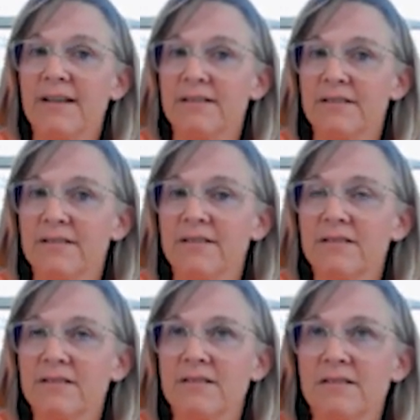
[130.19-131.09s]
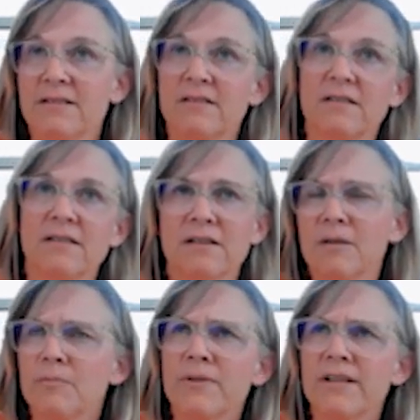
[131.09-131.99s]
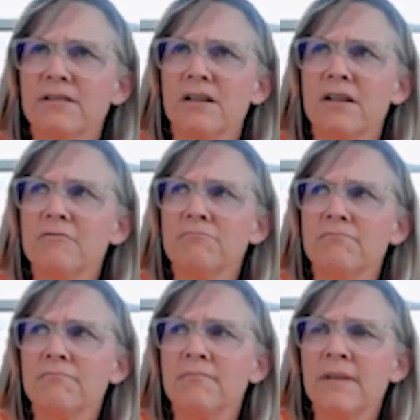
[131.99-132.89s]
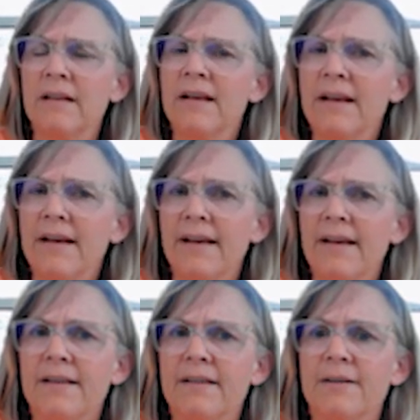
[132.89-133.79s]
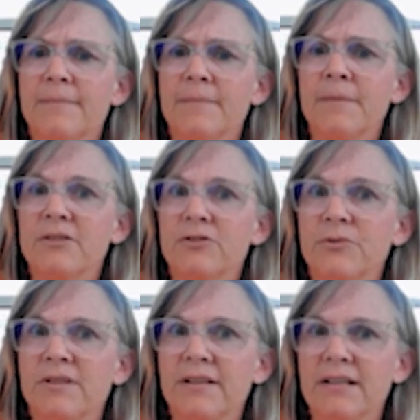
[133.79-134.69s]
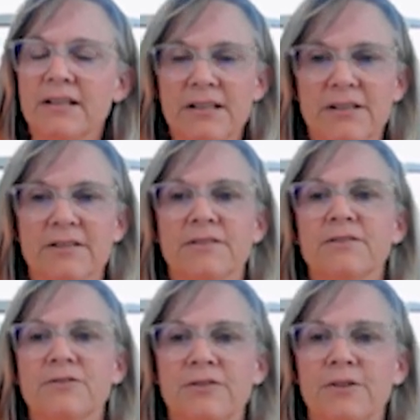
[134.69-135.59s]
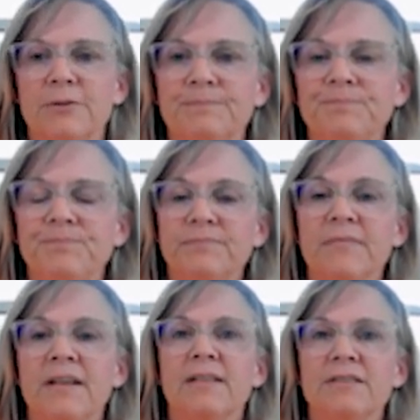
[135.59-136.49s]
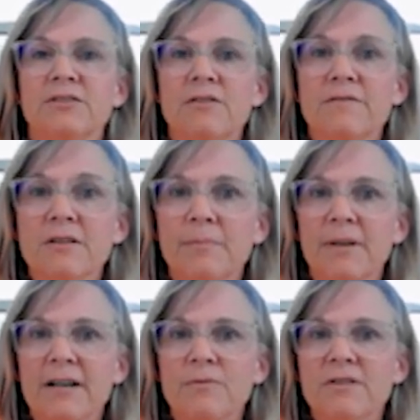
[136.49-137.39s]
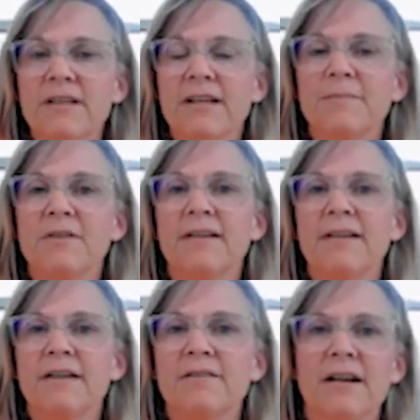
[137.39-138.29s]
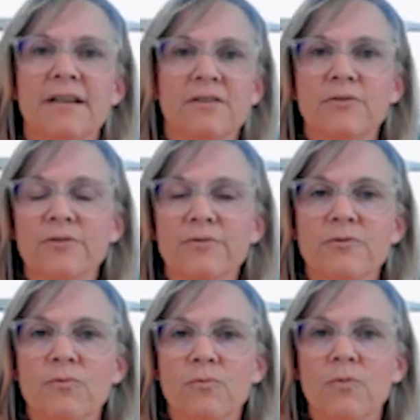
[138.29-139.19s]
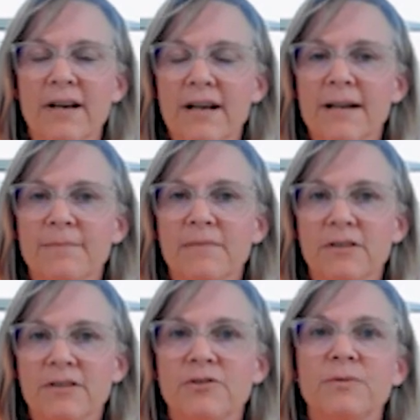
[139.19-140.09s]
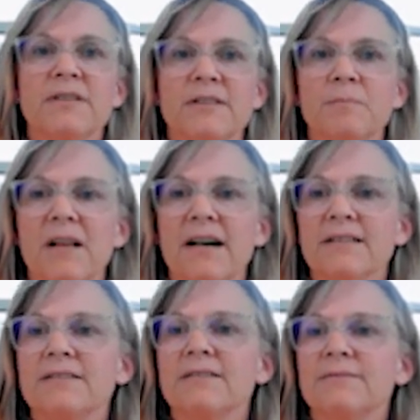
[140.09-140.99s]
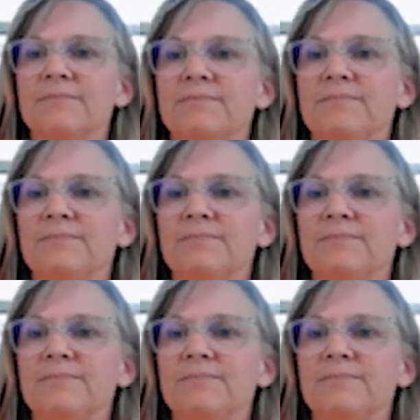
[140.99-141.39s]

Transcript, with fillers: I did this a couple weeks ago. And I'm going to do it again here. So let's go over to the block work table and I'll kind of go through what I'm going to do with these blocks.